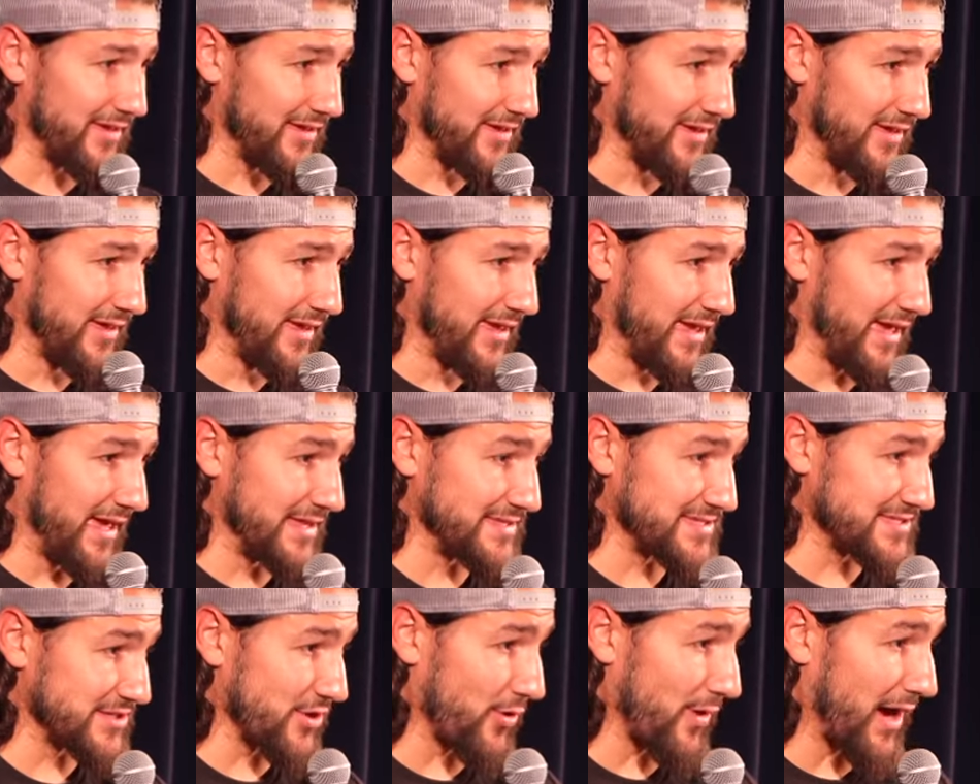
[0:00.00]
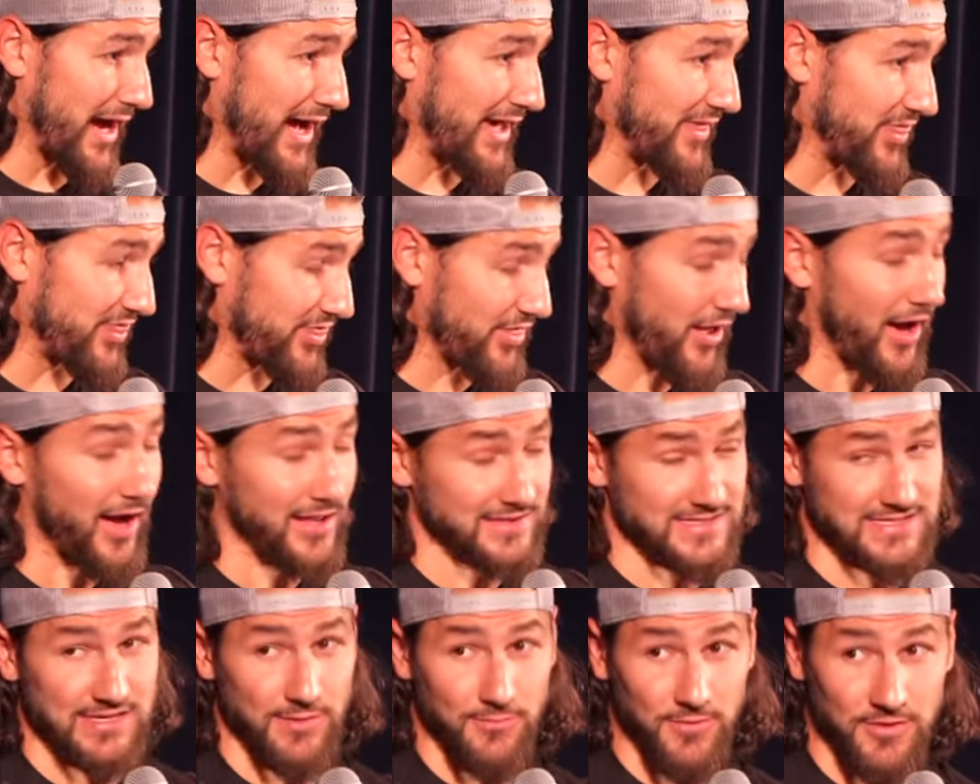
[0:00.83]
Ah. And so I
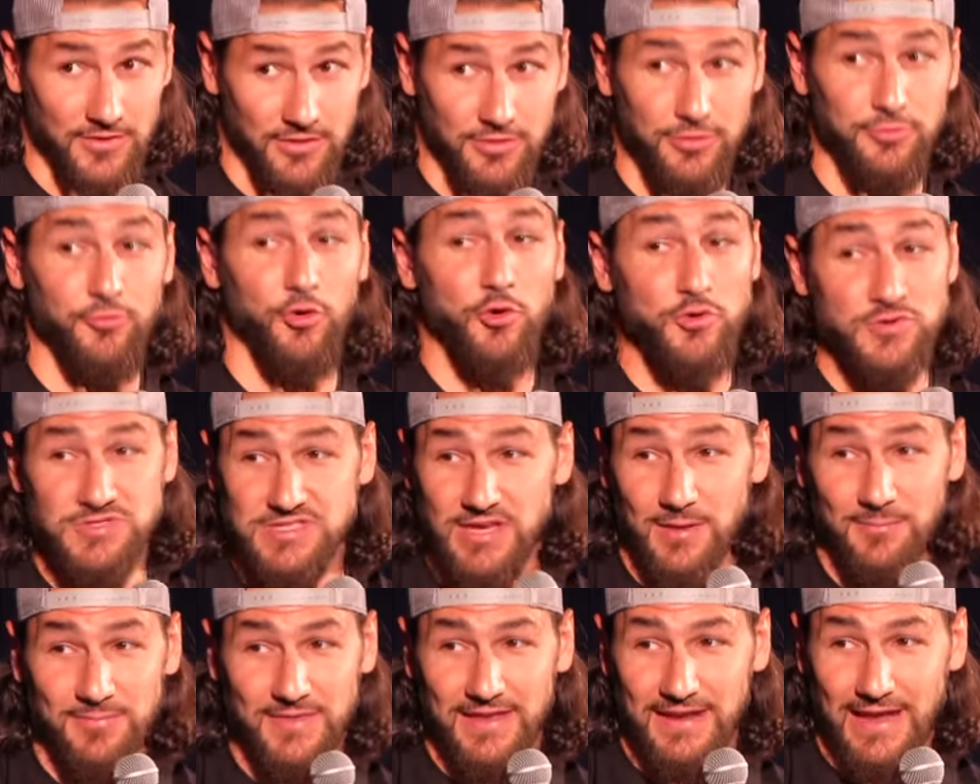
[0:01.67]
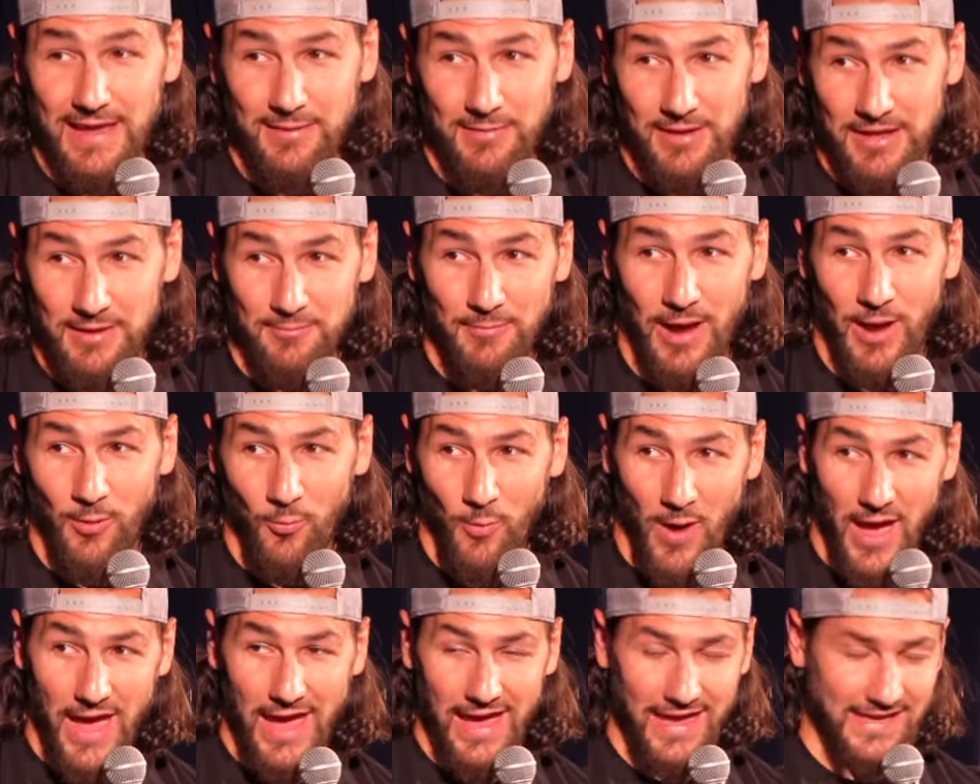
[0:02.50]
thought someone threw something in my
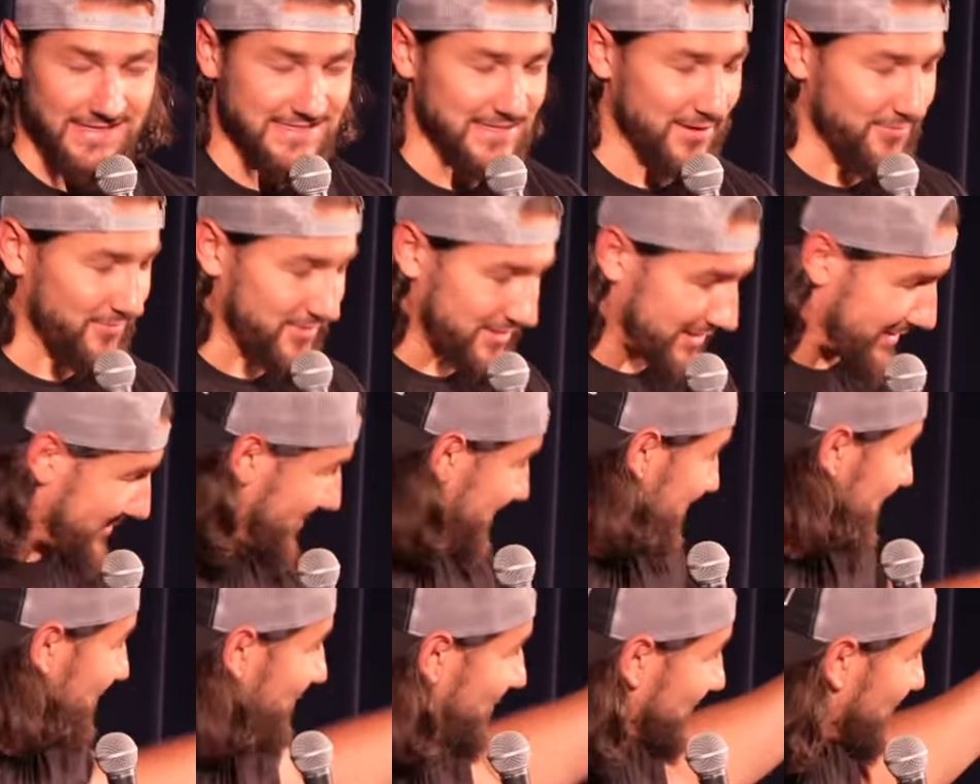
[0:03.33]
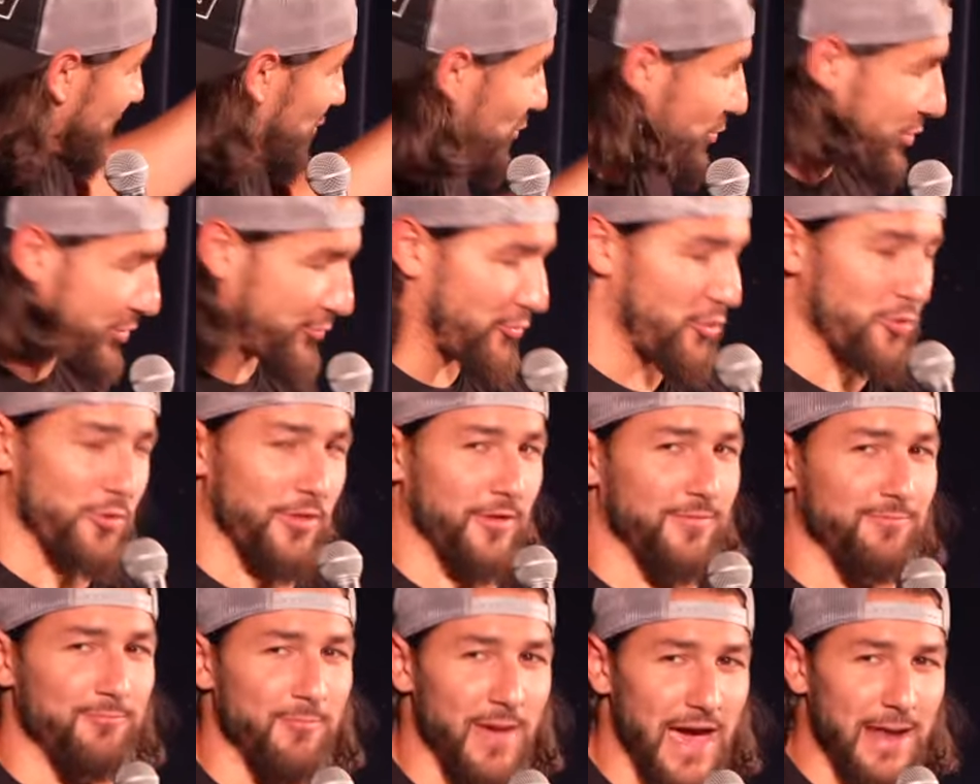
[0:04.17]
way as I went, who threw
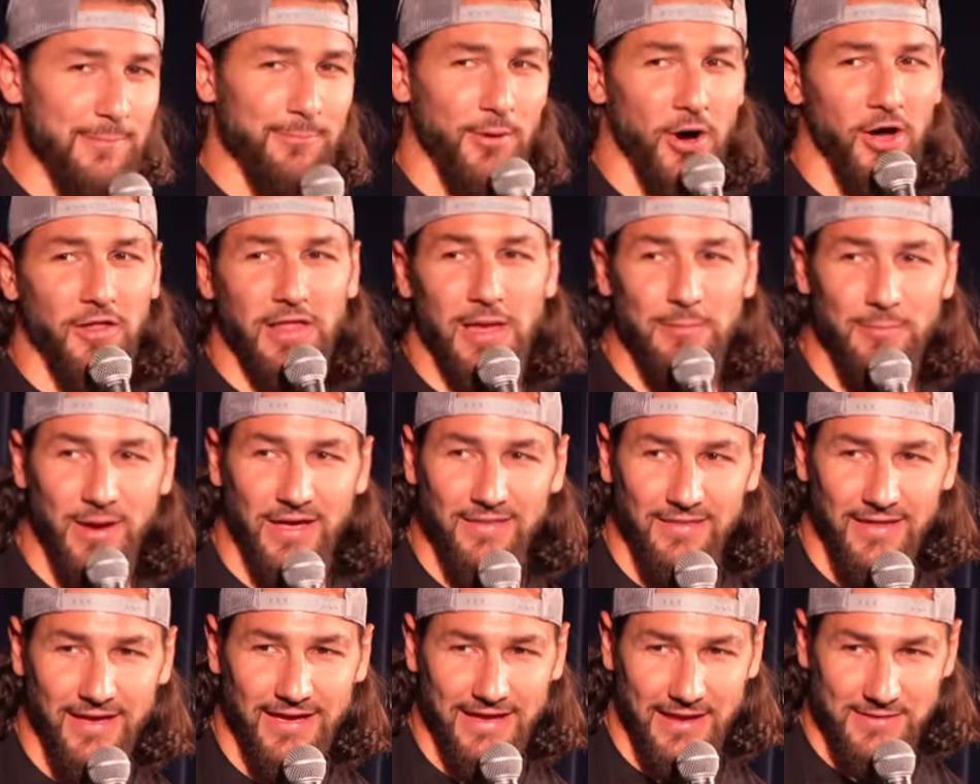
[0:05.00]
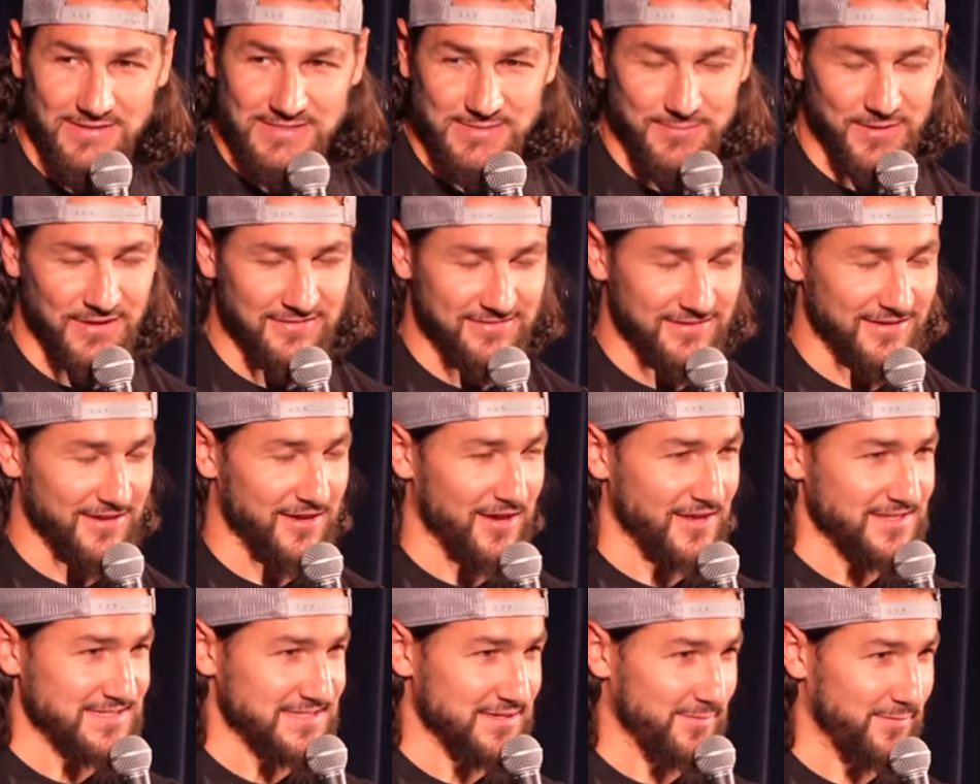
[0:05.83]
the med ball at my leg? I was about to
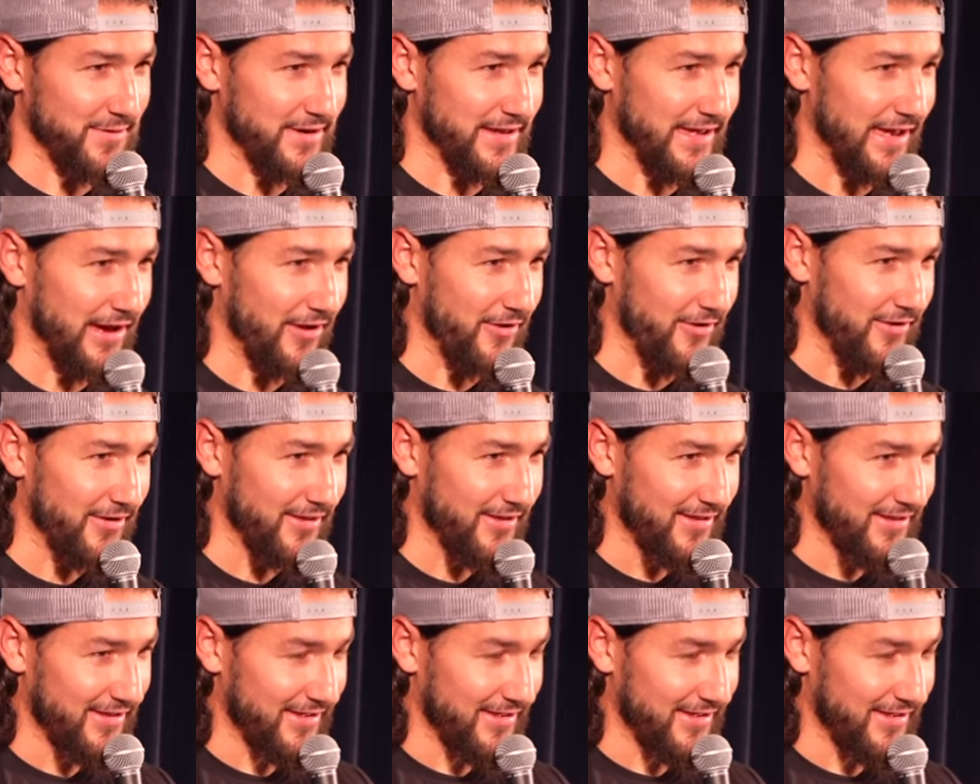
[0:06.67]
cuss somebody out.